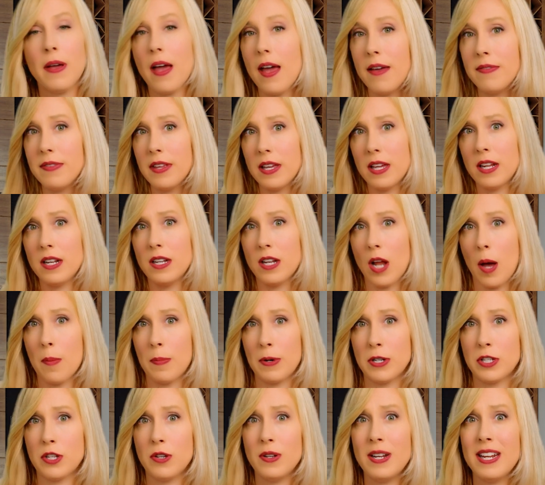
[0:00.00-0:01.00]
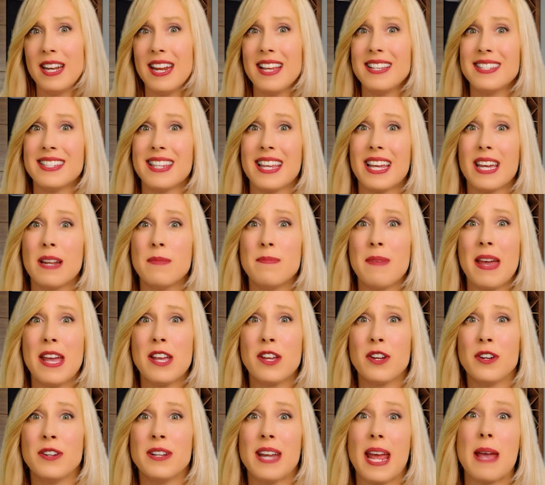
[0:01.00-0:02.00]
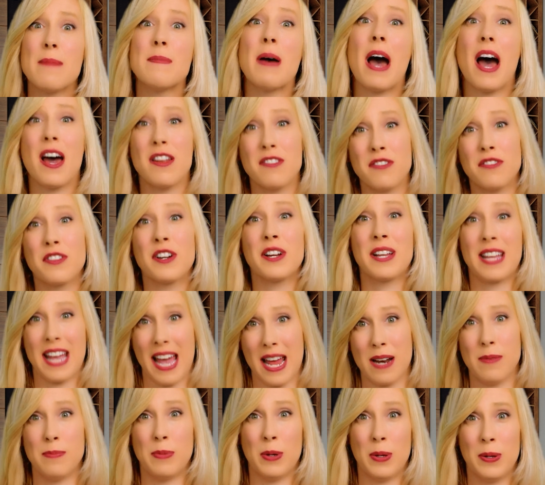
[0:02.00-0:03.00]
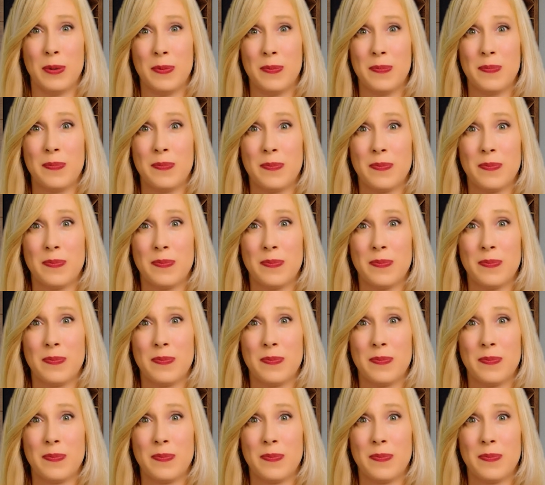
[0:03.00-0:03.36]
and the hidden opportunities that can make your name unforgettable.